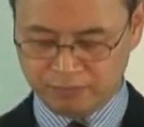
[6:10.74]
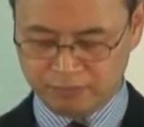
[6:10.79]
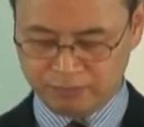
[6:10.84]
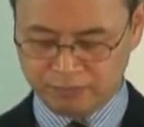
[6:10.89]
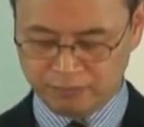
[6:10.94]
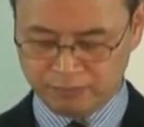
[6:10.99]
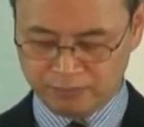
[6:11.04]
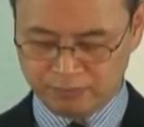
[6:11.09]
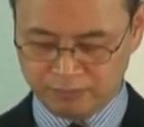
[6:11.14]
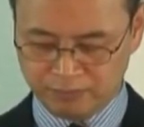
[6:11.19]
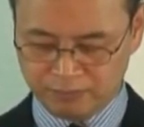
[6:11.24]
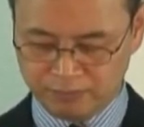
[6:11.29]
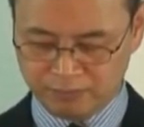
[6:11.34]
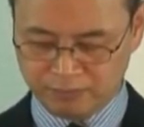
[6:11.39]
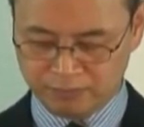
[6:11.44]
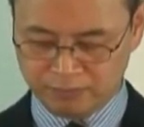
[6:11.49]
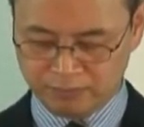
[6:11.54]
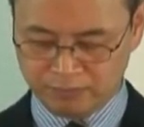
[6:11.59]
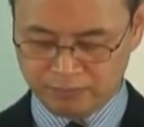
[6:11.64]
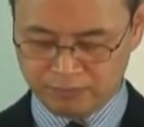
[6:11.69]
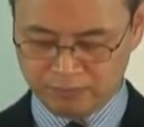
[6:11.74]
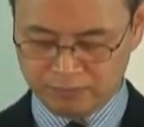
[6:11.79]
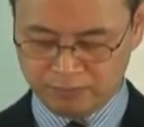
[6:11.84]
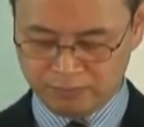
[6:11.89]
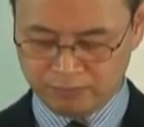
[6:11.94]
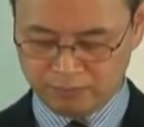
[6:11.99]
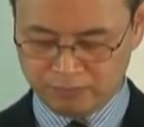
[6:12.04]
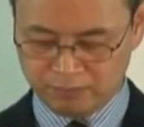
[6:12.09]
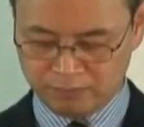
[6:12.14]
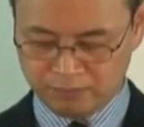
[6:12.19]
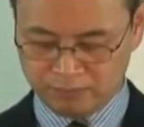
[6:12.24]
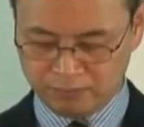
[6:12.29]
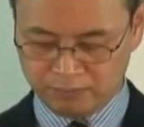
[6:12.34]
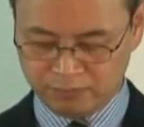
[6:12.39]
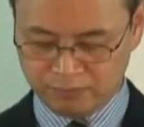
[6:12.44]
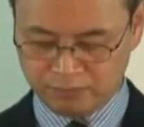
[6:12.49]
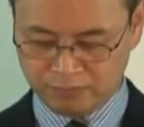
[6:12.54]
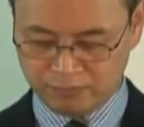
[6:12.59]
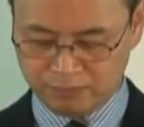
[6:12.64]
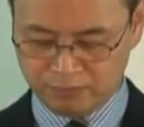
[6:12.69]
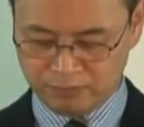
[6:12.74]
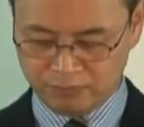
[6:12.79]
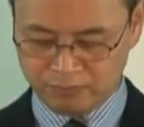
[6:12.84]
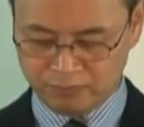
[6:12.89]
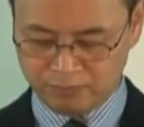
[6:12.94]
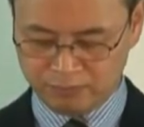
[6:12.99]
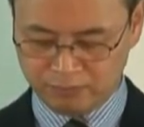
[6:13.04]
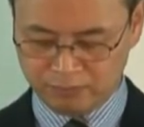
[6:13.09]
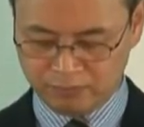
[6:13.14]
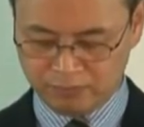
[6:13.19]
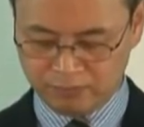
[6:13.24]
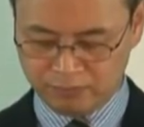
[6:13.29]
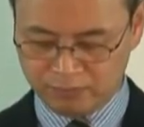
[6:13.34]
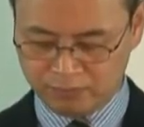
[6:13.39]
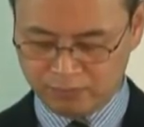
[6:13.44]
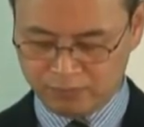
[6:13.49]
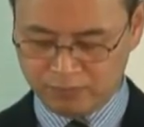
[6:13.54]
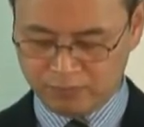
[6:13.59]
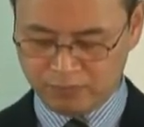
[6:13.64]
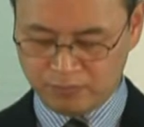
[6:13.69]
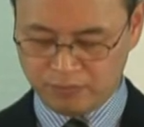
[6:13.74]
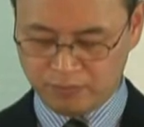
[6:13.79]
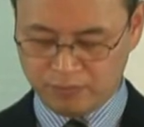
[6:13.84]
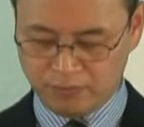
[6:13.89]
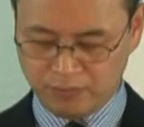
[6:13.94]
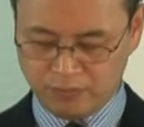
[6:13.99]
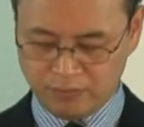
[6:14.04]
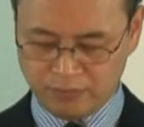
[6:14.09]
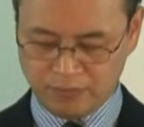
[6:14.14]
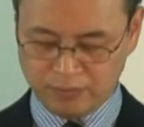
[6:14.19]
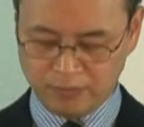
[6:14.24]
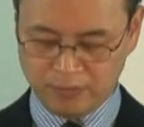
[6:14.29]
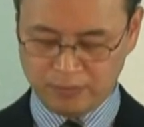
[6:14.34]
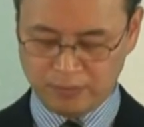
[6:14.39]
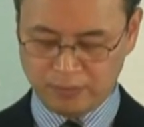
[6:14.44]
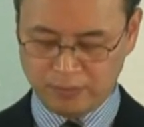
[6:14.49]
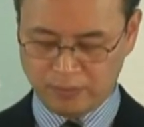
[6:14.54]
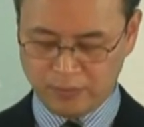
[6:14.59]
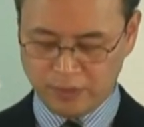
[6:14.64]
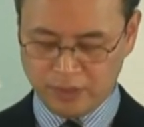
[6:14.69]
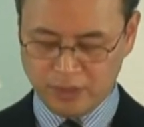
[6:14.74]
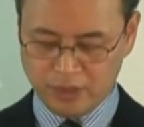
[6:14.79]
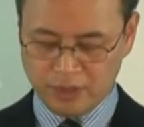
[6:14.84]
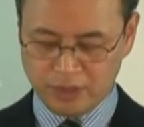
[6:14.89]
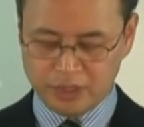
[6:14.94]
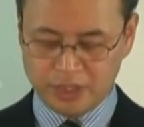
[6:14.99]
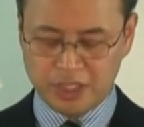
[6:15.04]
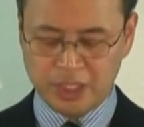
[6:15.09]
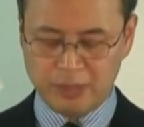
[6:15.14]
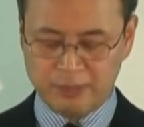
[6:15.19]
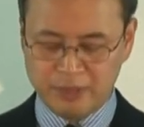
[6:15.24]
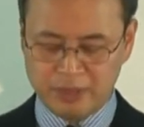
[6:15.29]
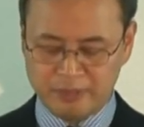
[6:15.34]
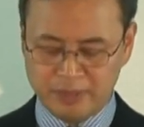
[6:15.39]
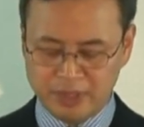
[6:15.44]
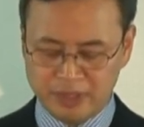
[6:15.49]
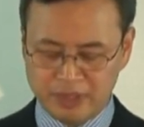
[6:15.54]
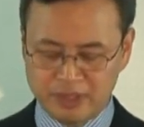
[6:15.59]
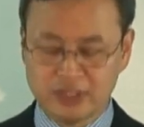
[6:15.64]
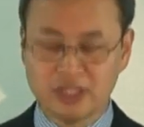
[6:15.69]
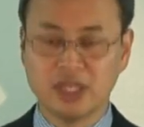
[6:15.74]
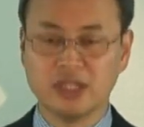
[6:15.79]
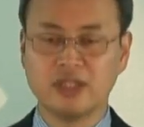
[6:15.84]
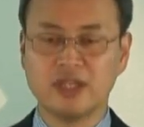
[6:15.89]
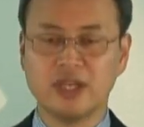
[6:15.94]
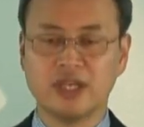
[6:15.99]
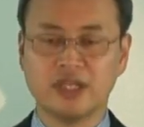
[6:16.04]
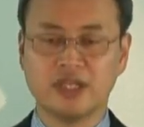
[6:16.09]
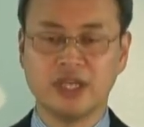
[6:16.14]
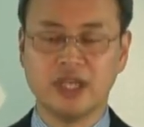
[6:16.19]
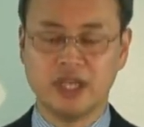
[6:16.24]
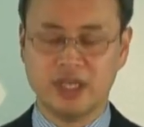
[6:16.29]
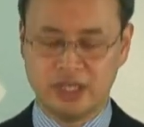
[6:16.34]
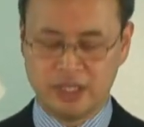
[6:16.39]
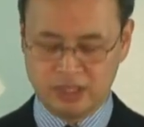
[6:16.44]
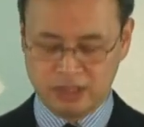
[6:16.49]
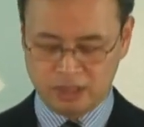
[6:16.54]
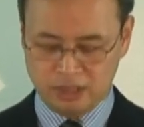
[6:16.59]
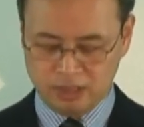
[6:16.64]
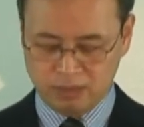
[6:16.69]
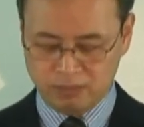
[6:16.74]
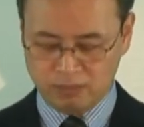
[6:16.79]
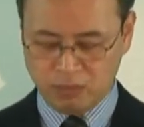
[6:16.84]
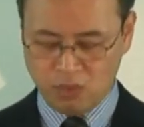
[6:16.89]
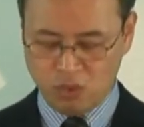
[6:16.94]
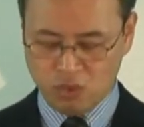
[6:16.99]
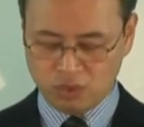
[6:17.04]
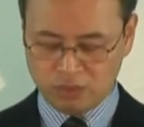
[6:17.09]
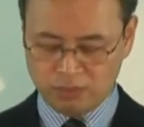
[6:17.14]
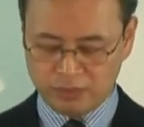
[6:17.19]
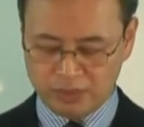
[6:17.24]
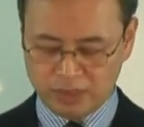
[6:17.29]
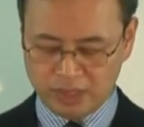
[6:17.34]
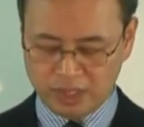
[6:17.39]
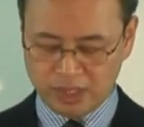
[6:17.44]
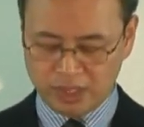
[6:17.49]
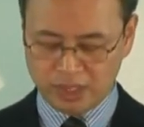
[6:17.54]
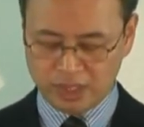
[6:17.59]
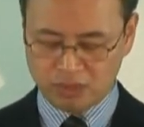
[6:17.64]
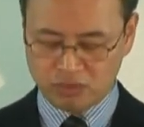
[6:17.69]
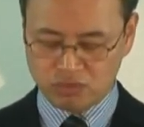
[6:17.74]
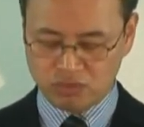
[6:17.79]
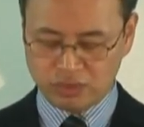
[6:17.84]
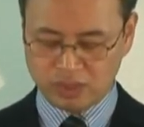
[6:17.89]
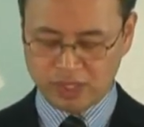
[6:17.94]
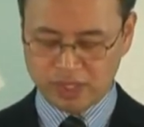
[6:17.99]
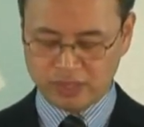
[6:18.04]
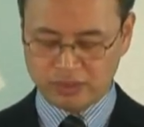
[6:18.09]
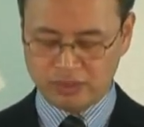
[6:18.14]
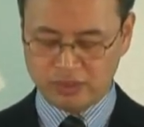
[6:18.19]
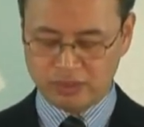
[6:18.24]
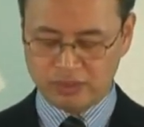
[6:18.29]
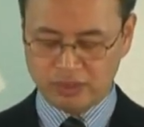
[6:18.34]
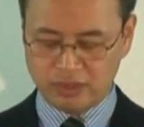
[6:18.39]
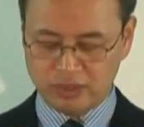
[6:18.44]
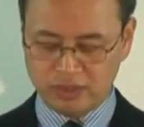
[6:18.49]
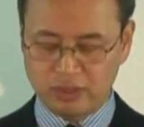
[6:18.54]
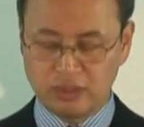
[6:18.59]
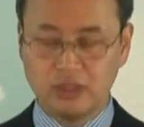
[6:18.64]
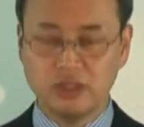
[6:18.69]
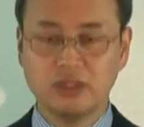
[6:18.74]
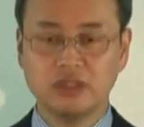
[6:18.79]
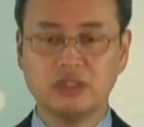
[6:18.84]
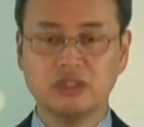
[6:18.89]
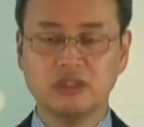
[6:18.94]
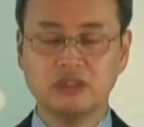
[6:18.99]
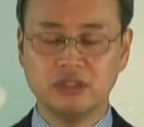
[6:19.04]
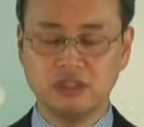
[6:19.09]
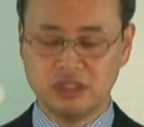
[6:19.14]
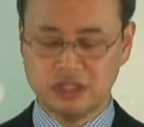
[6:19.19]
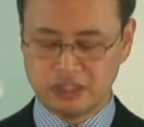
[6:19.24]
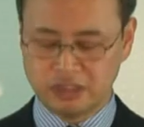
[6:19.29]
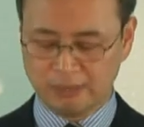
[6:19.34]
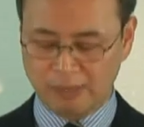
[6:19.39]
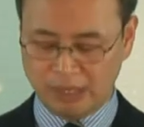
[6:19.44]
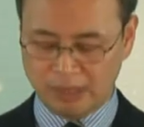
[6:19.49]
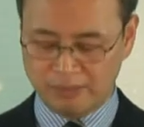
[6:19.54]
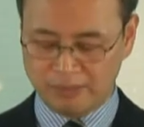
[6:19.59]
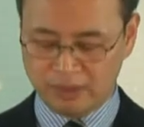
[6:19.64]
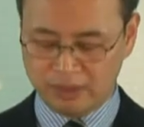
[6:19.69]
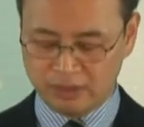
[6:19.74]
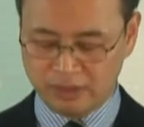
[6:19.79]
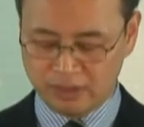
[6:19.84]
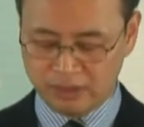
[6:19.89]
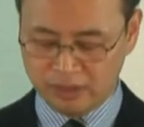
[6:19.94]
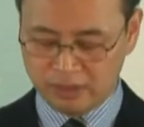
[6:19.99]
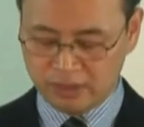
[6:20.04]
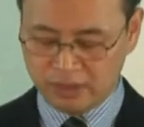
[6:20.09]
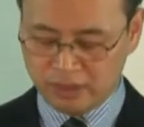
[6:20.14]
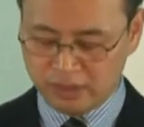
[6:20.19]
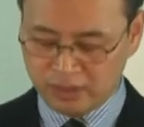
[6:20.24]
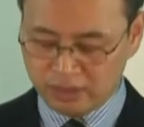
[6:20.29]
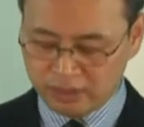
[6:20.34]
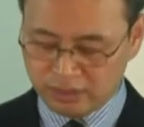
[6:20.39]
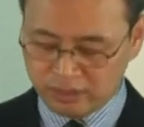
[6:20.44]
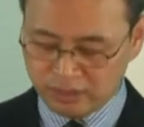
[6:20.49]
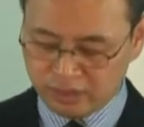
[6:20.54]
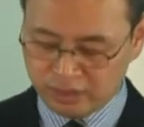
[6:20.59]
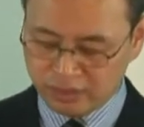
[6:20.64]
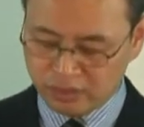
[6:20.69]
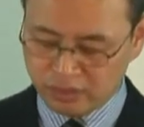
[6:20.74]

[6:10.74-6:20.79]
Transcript: The main reason why 1 John was written was to protect the church